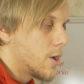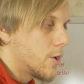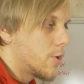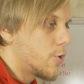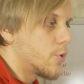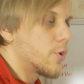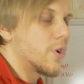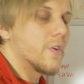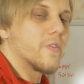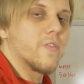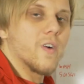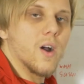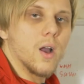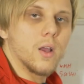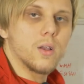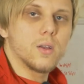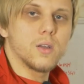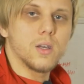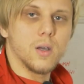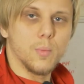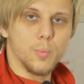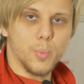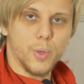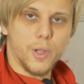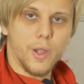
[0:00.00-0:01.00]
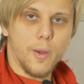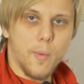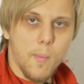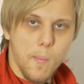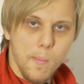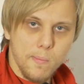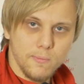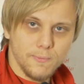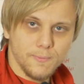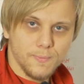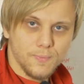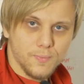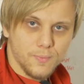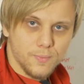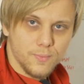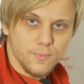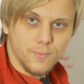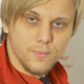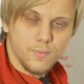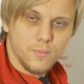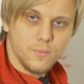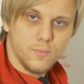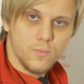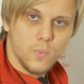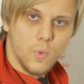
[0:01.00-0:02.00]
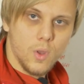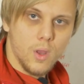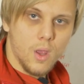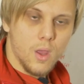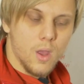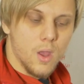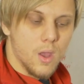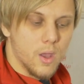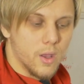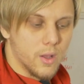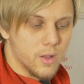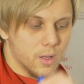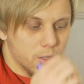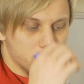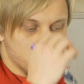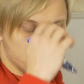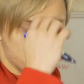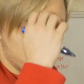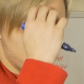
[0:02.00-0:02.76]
unified company. In other